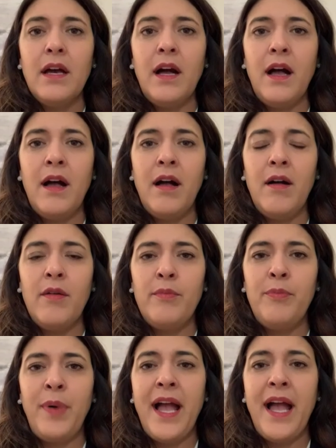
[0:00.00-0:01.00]

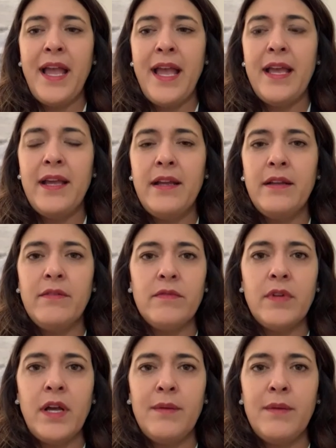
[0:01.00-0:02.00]
by a
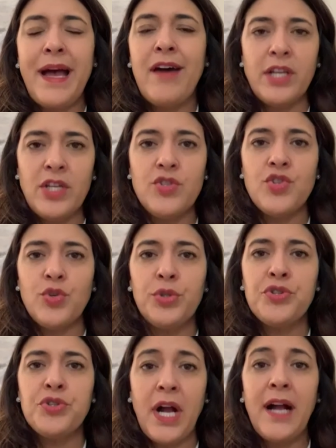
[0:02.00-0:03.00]
out of control
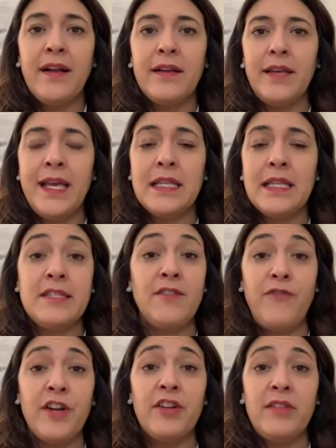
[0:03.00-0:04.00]
truck and
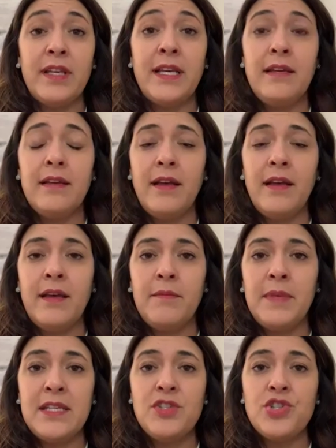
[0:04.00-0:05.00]
severely
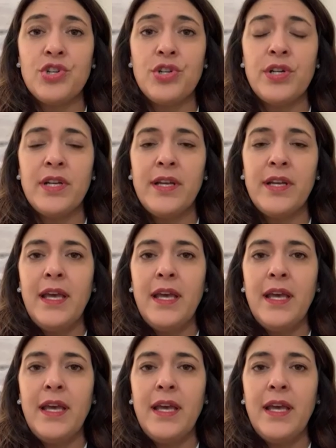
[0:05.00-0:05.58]
injured.